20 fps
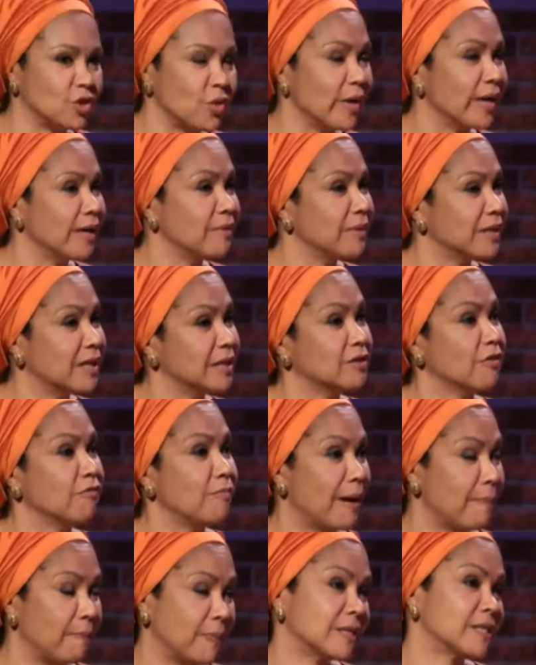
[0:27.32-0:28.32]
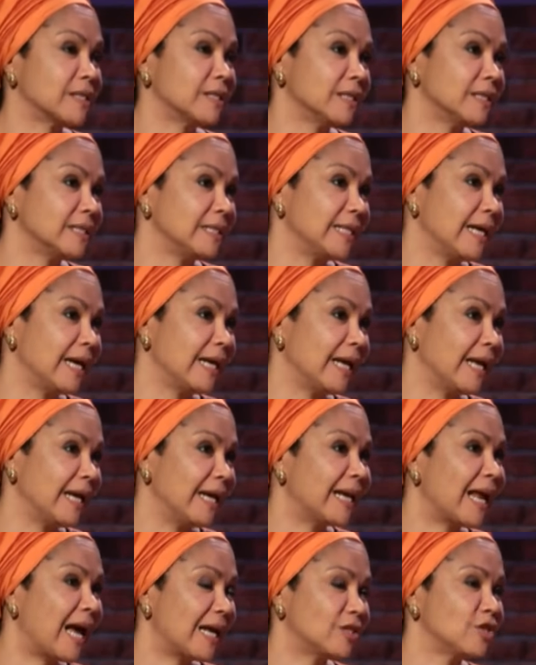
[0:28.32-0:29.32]
was doing because of my personal
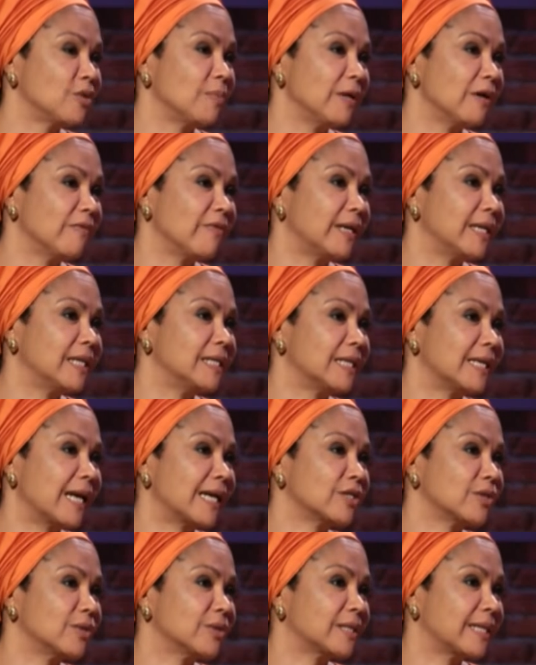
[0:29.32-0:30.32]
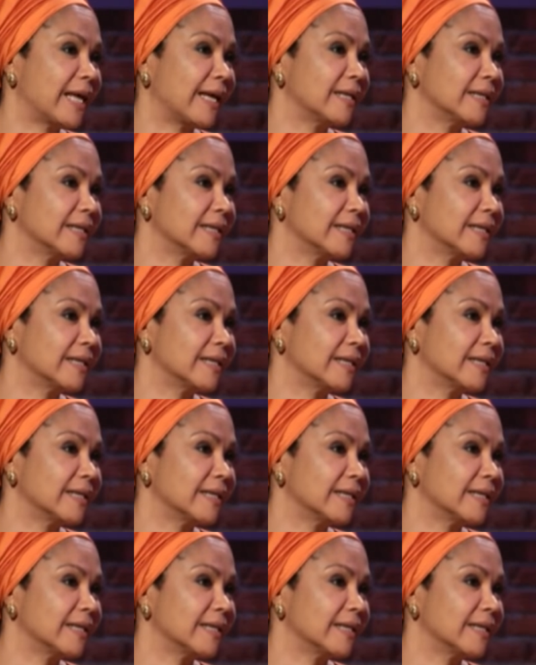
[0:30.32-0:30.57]
DNA, mm -hmm. had to be of an international